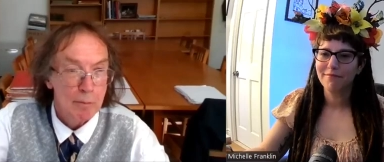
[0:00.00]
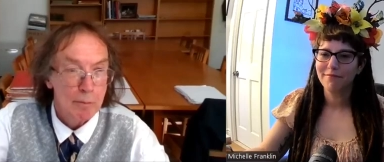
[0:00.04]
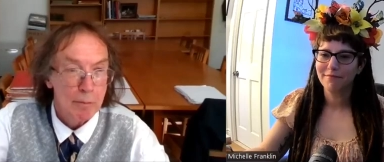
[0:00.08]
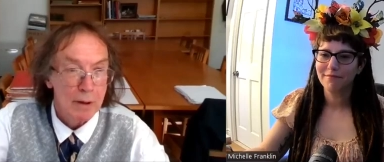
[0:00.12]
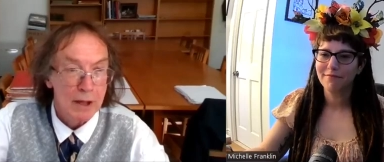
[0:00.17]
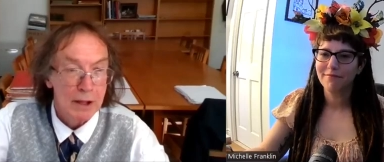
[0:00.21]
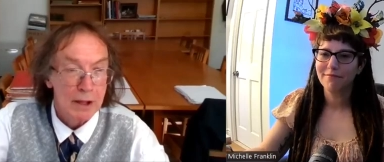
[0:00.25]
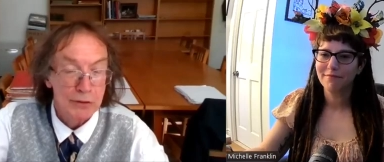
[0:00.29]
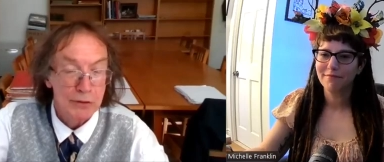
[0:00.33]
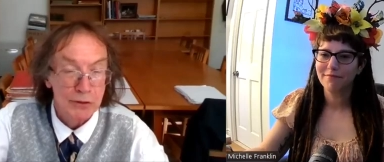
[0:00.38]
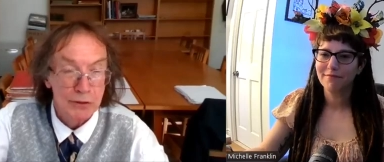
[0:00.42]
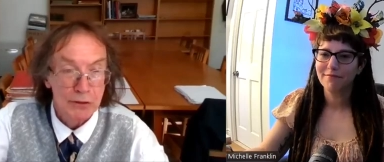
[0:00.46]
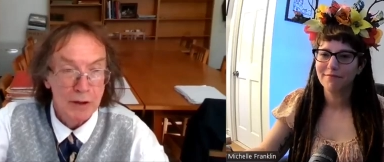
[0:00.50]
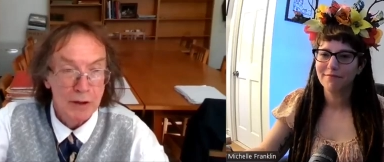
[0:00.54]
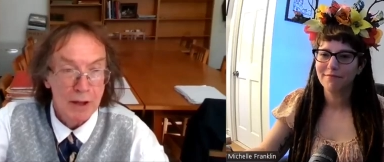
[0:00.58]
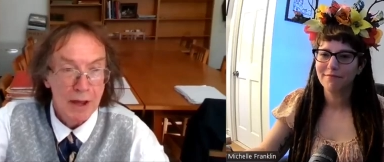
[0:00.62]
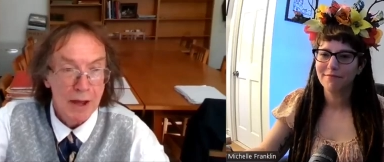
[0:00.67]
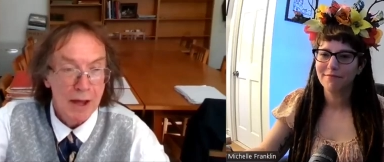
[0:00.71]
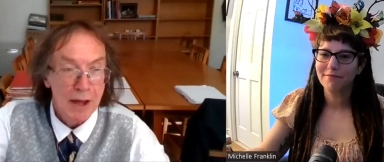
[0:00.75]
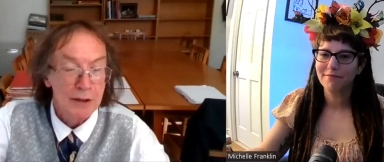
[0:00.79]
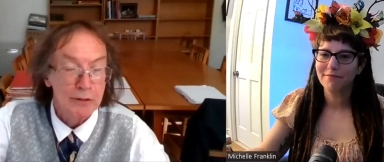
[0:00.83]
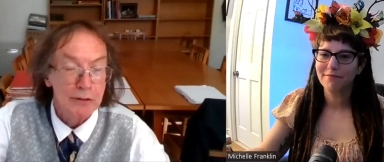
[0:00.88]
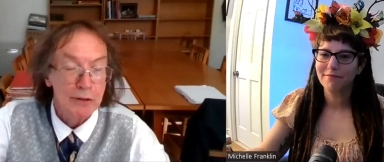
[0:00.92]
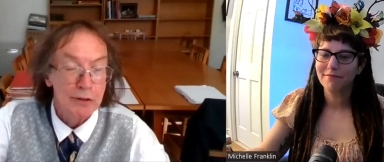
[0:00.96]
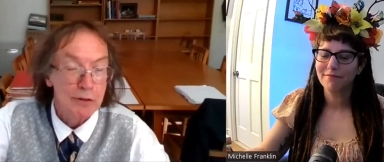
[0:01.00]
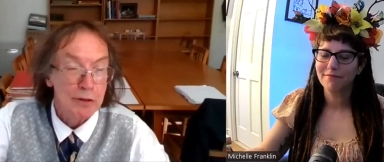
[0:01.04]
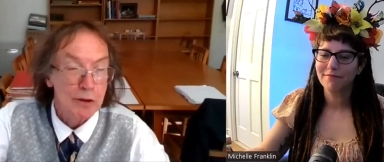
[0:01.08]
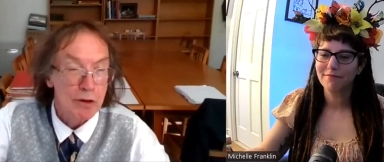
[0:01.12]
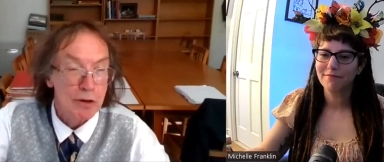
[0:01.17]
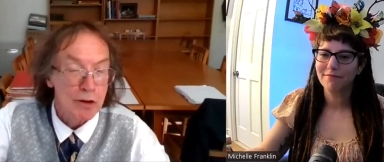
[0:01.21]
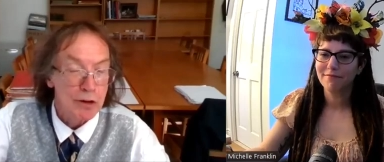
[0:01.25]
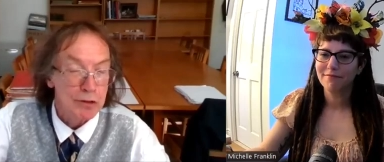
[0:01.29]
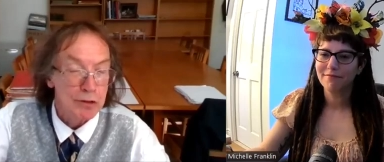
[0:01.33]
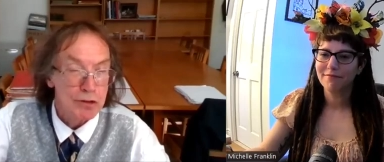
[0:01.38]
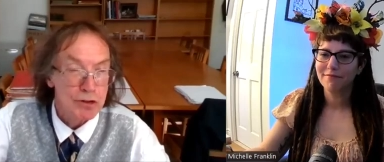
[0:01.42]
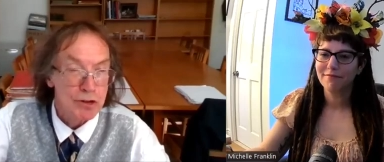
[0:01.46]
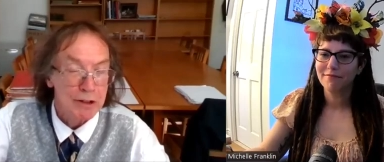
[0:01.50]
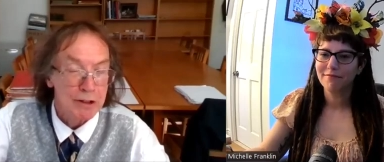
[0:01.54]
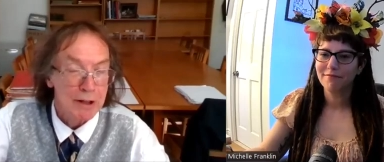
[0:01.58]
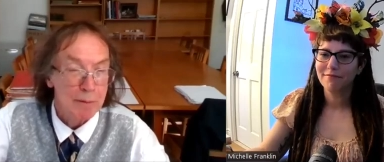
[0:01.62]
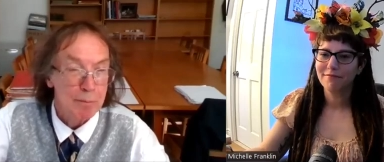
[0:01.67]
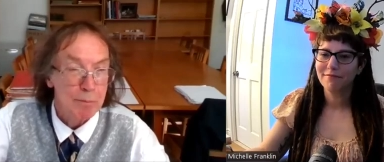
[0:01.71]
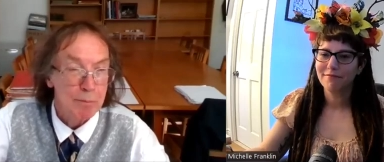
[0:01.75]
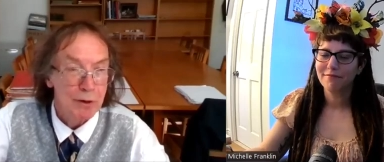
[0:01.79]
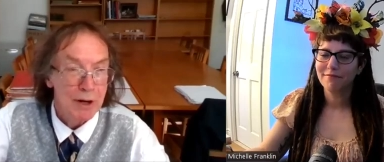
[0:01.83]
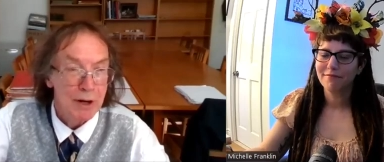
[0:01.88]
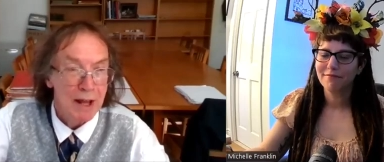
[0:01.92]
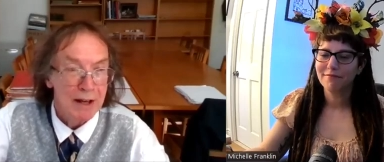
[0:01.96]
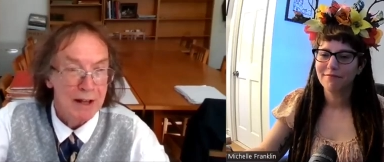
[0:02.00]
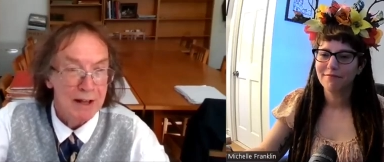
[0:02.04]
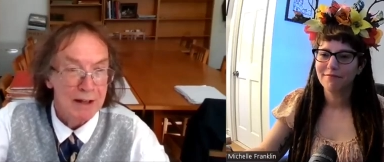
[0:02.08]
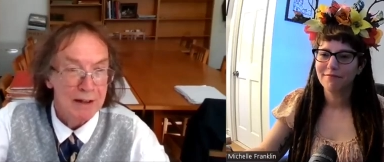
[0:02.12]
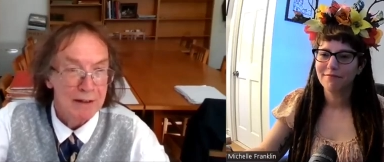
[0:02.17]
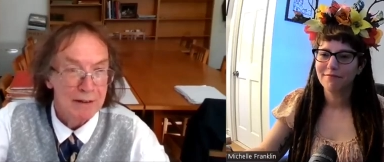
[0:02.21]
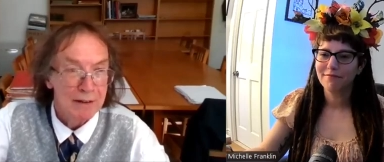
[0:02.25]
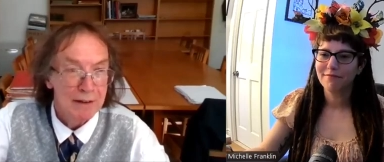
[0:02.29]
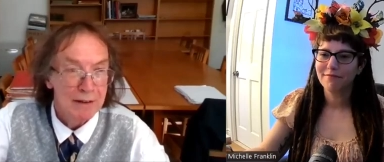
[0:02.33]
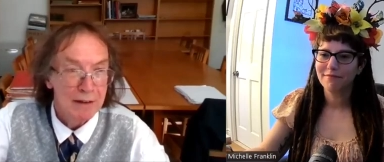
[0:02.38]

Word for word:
Speaker 1: but under the Christian umbrella.